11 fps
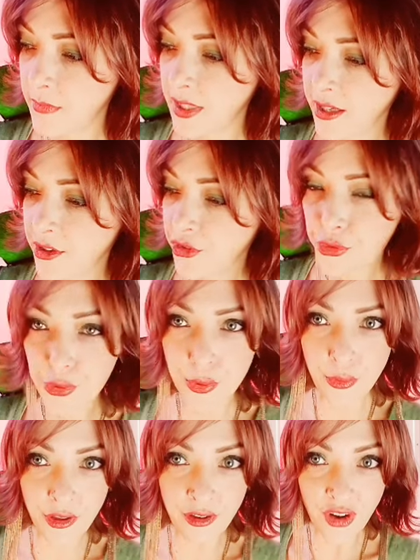like
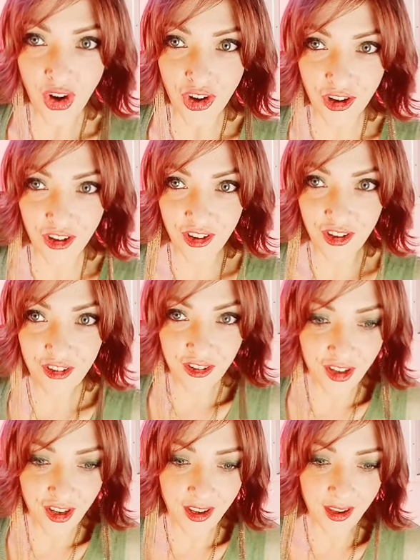truth of heart
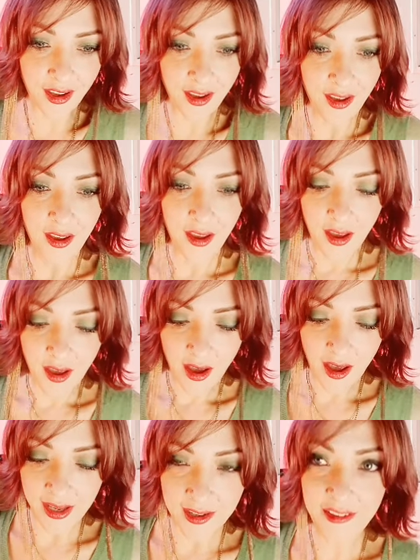today,
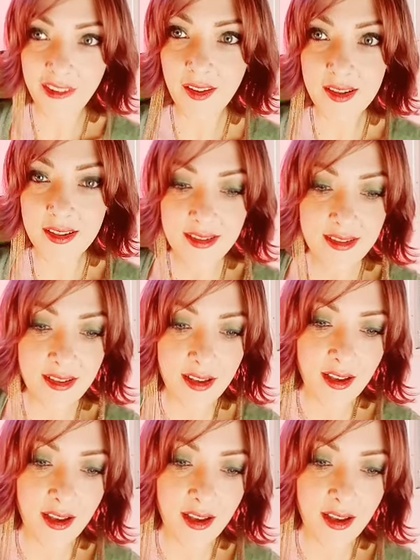innocence.